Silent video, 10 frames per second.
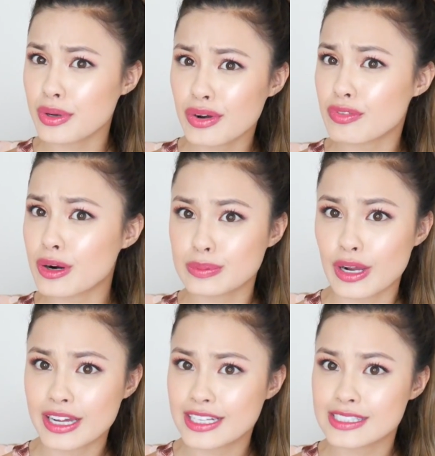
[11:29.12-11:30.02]
or 4
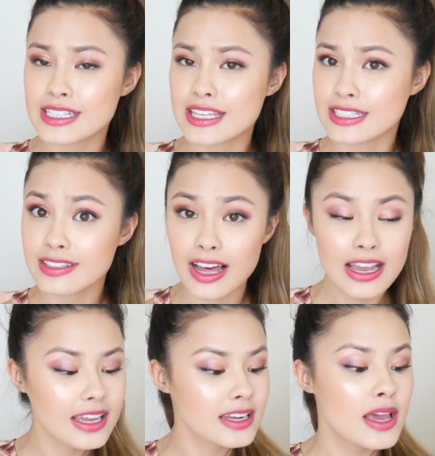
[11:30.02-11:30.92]
products in the
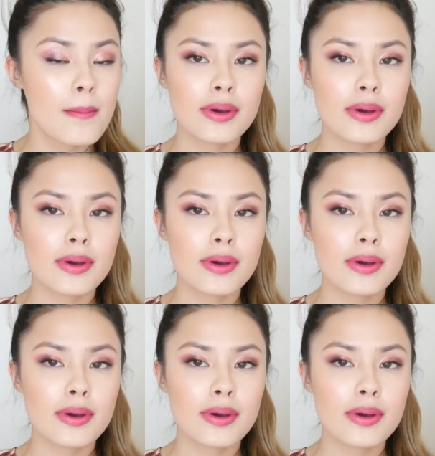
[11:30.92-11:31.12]
line,